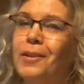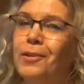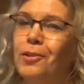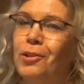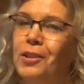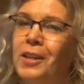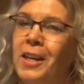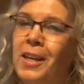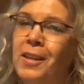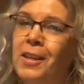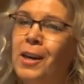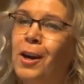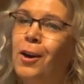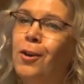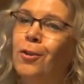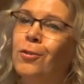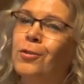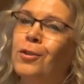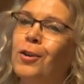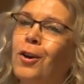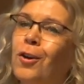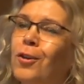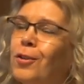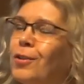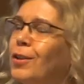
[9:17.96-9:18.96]
data
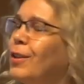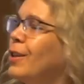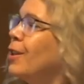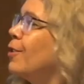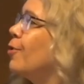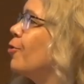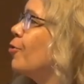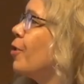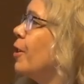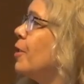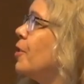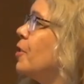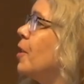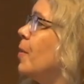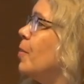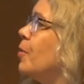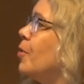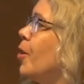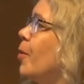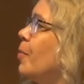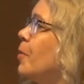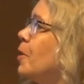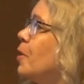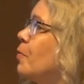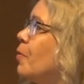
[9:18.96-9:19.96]
on
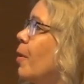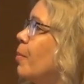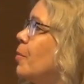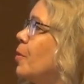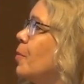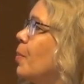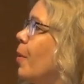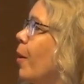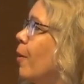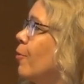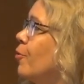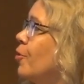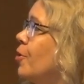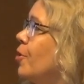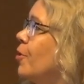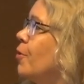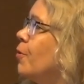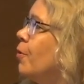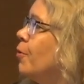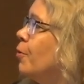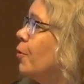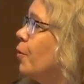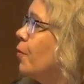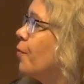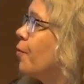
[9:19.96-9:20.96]
transcriptomics from sponges
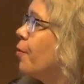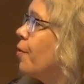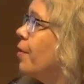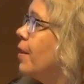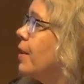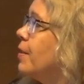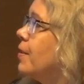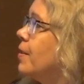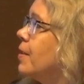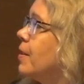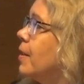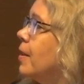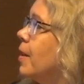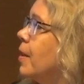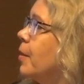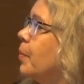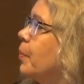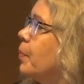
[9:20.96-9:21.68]
to look for this